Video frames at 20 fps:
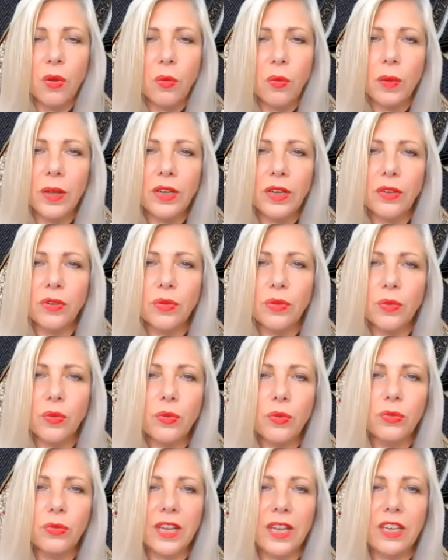when
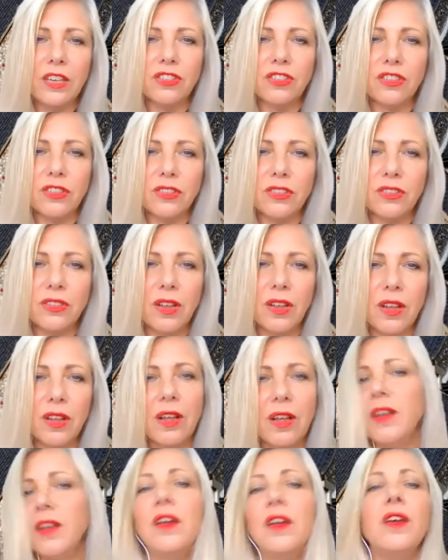all notion
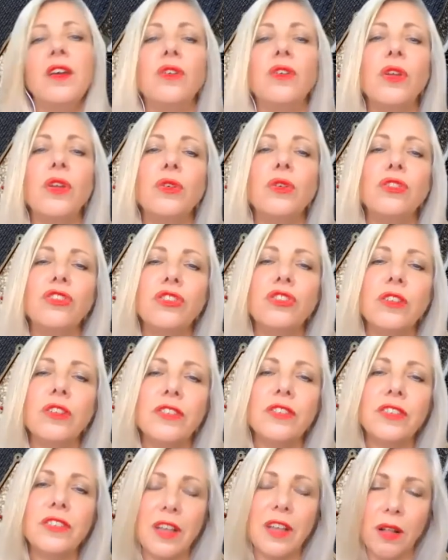of
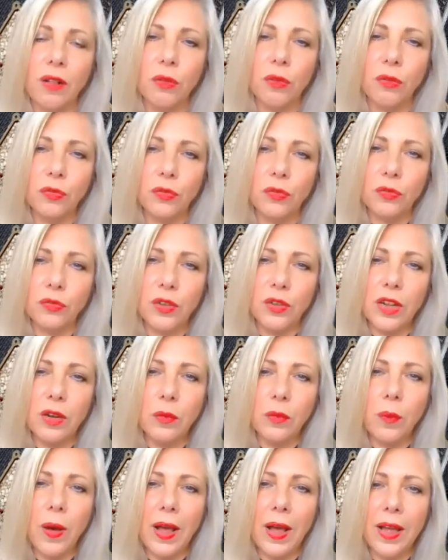self fell
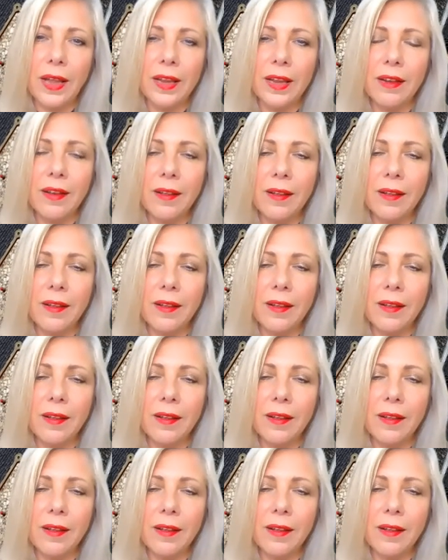away